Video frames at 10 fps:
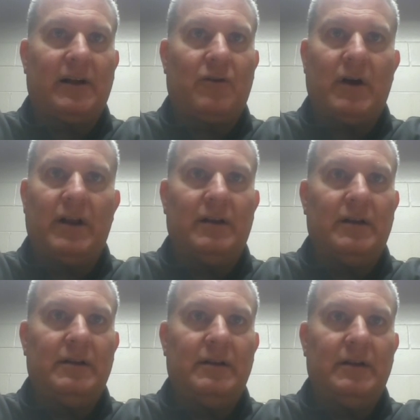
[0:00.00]
of credit.
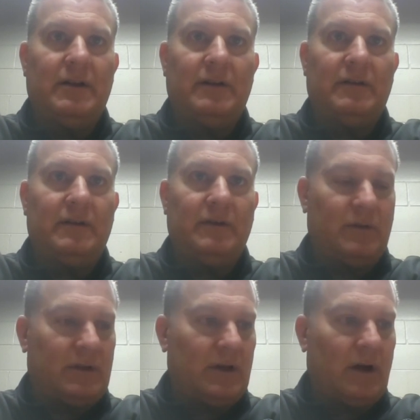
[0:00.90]
You know, this
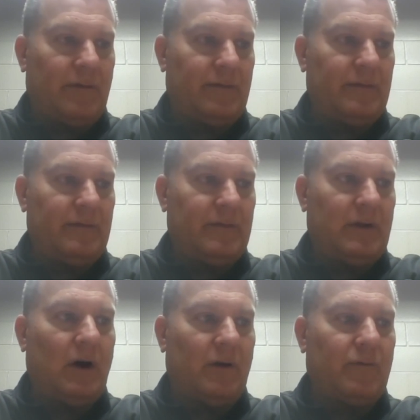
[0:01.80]
is a tough,
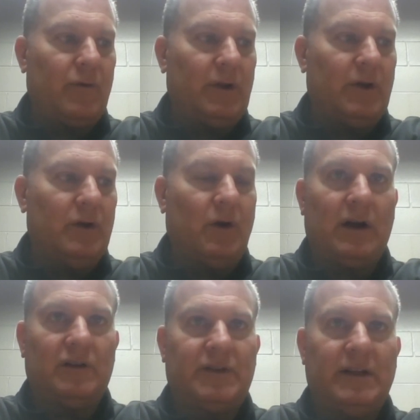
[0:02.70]
tough, really good
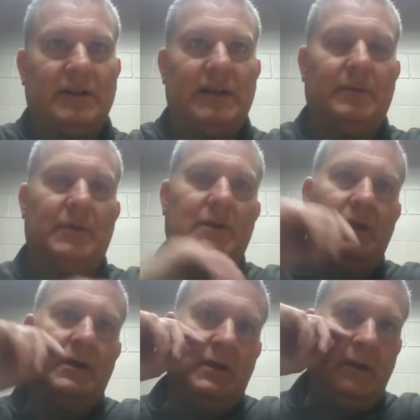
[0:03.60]
Ohio State team. And,
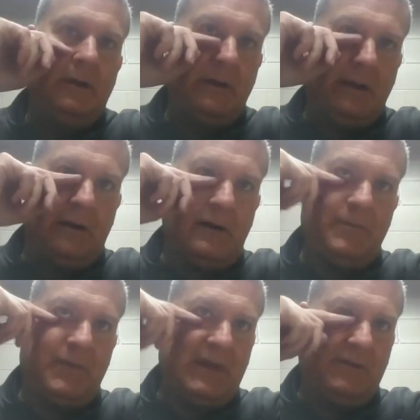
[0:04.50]
you
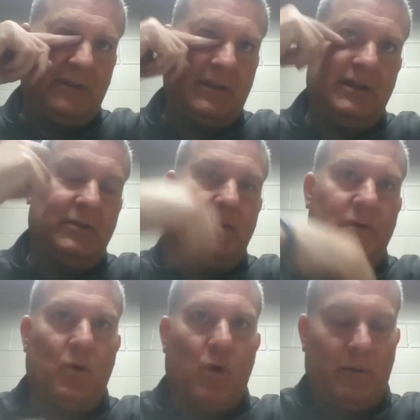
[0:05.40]
know, obviously
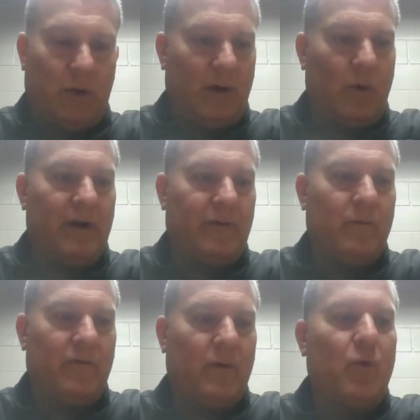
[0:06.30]
you're one play away
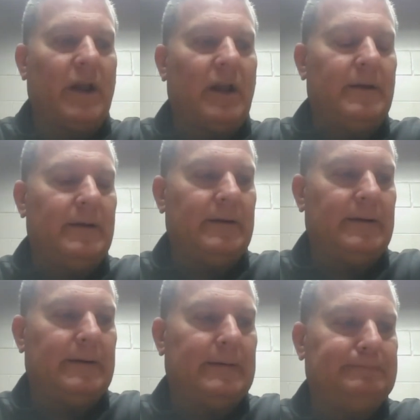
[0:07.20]
from winning it.
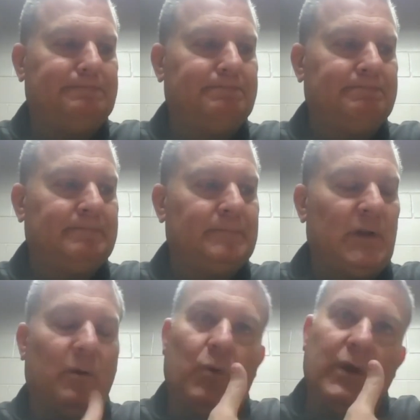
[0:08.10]
You
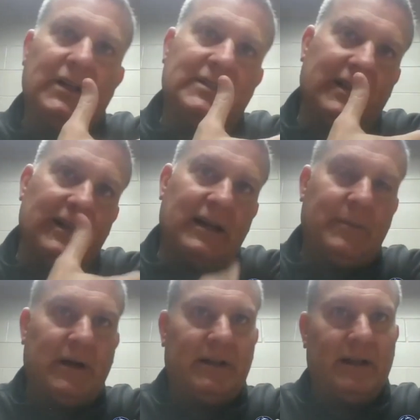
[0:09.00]
know, but we can say that
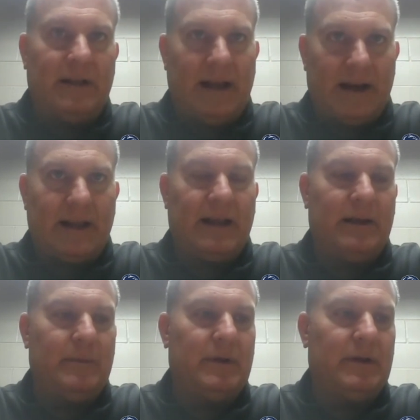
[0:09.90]
about the Indiana
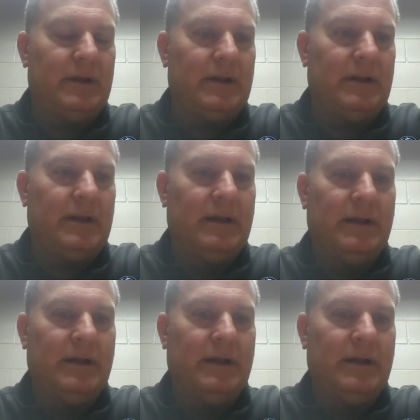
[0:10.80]
game and